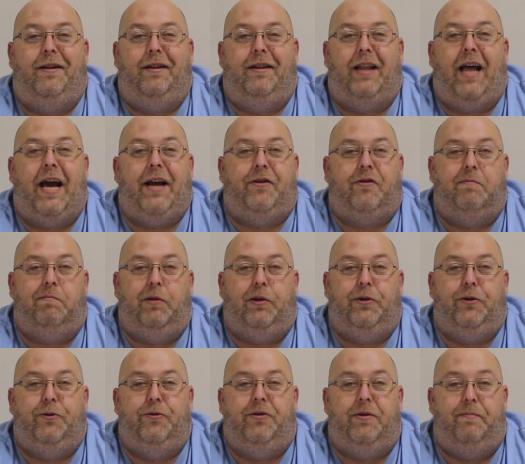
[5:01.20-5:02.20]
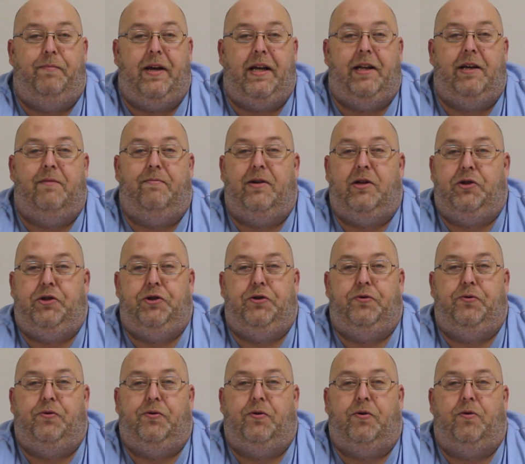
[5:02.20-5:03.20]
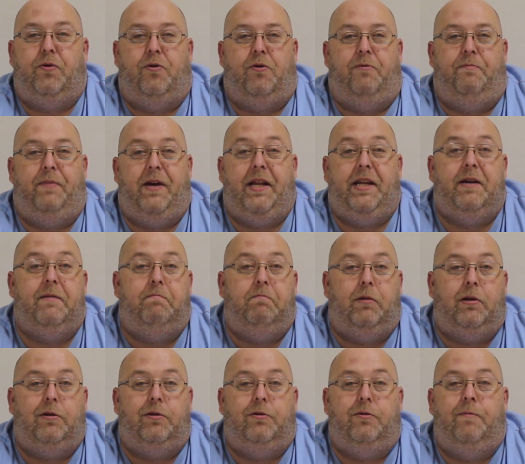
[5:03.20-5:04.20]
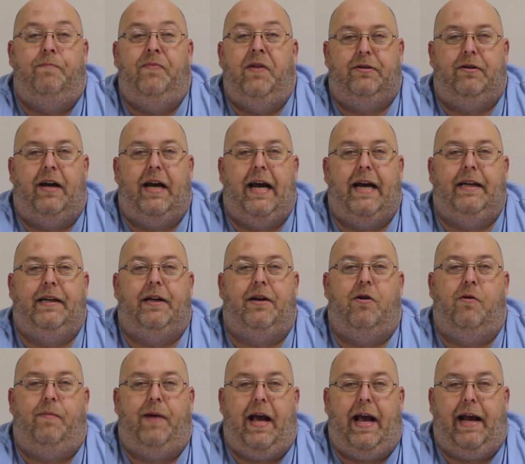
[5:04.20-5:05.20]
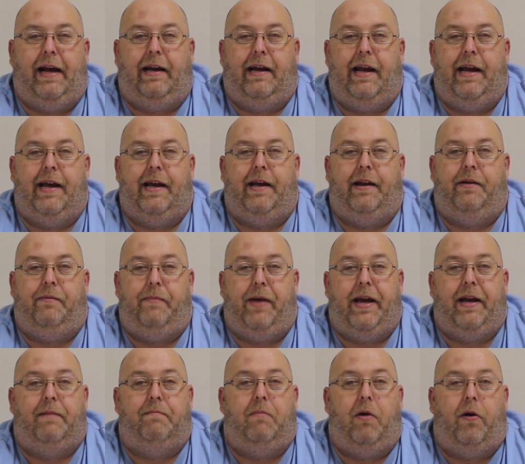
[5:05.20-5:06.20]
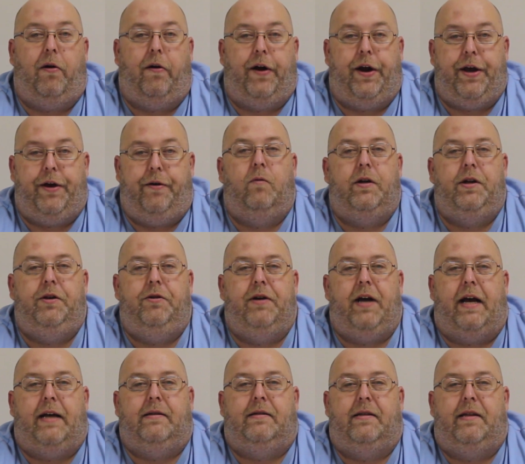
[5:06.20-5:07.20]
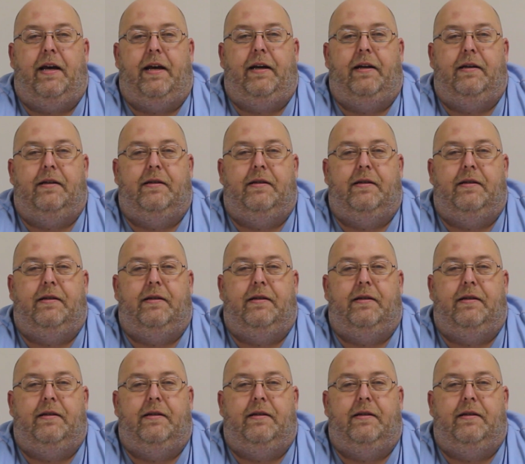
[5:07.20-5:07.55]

lighter blue, the medium azure or medium blue, so I had to go back and make Mario. What do you guys think?